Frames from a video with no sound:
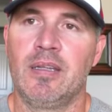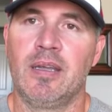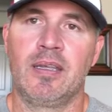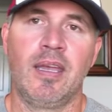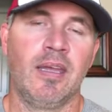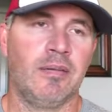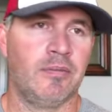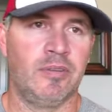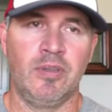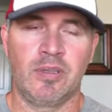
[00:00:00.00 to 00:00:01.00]
Again,
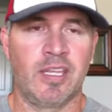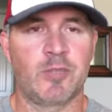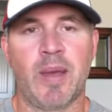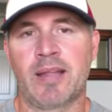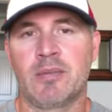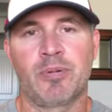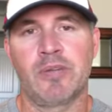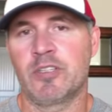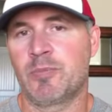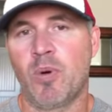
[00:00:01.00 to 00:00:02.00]
gets back to
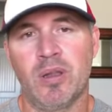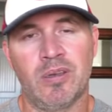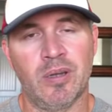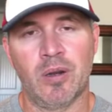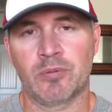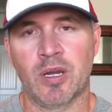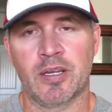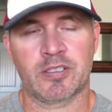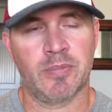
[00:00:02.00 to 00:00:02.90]
previous point, don't rush.